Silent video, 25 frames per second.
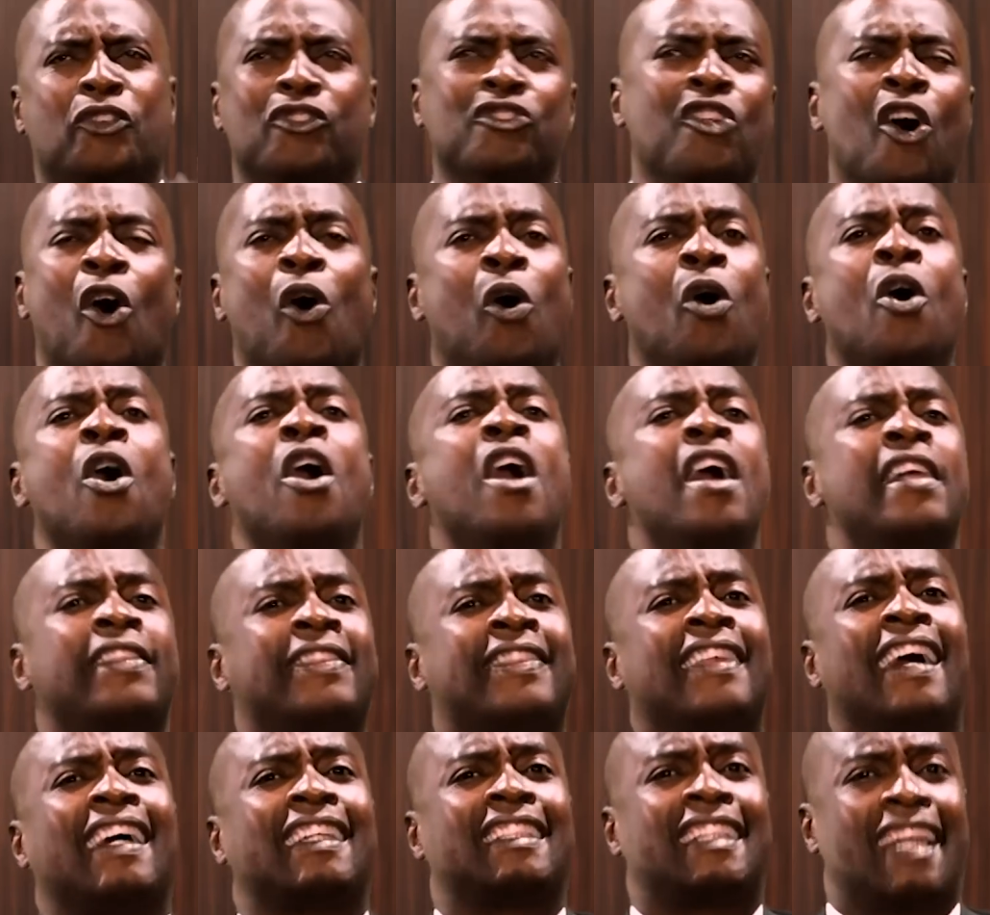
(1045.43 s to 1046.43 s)
No,
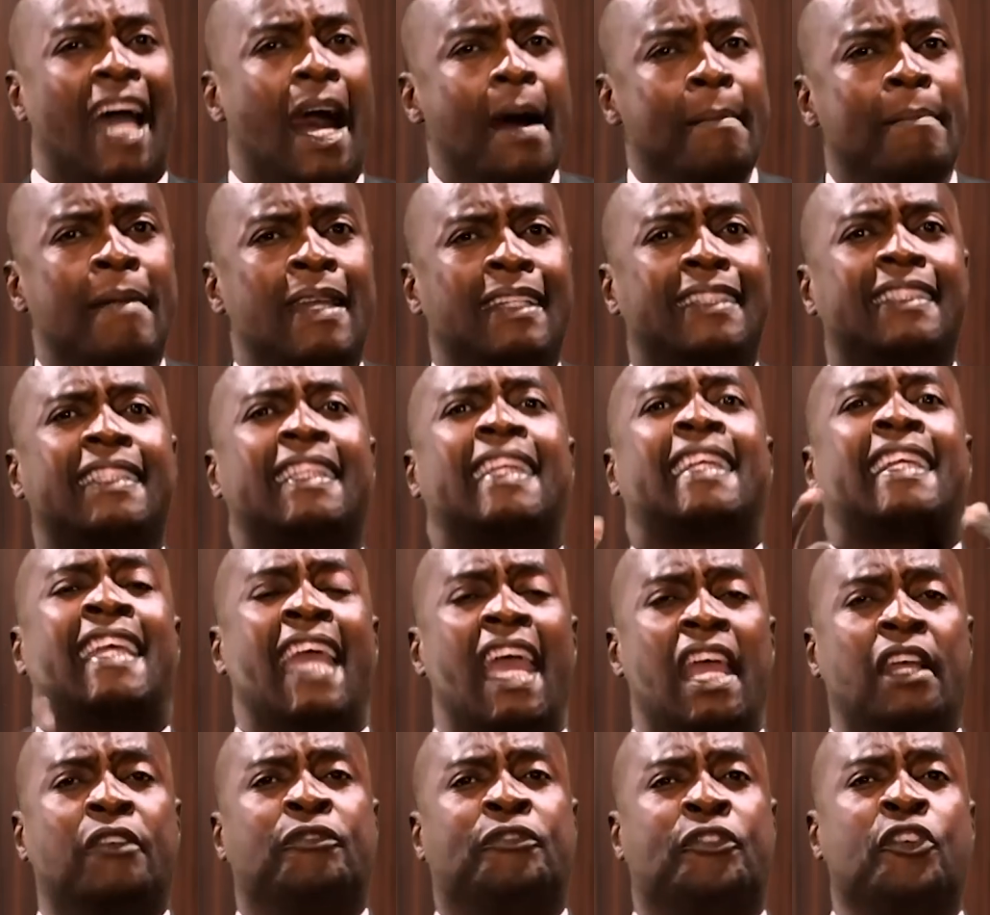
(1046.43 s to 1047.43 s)
the garment
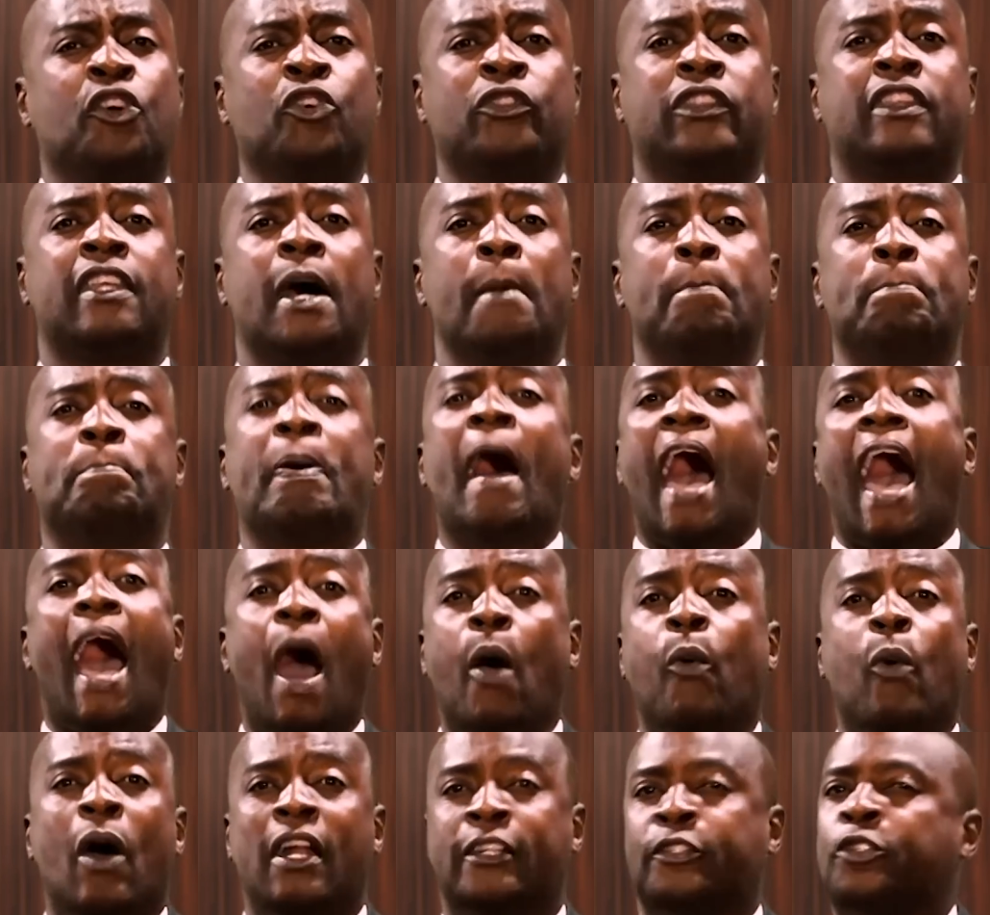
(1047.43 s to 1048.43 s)
gave you the
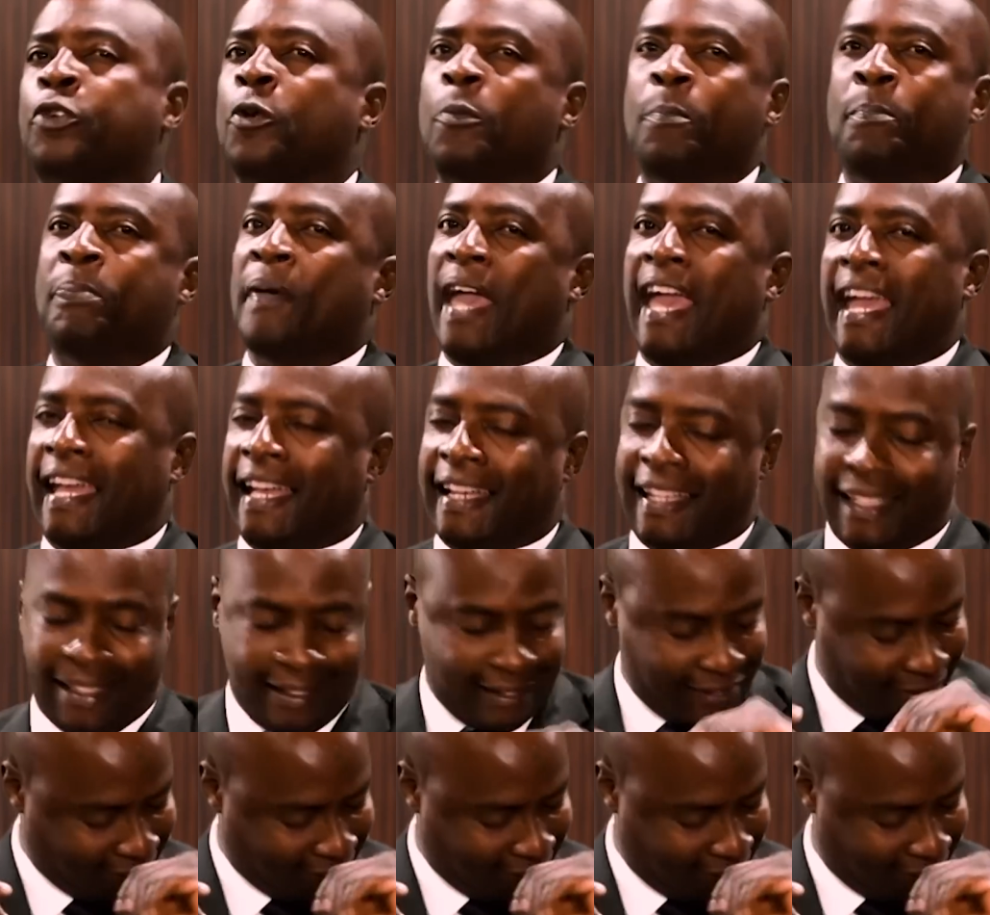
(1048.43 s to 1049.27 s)
power to beg.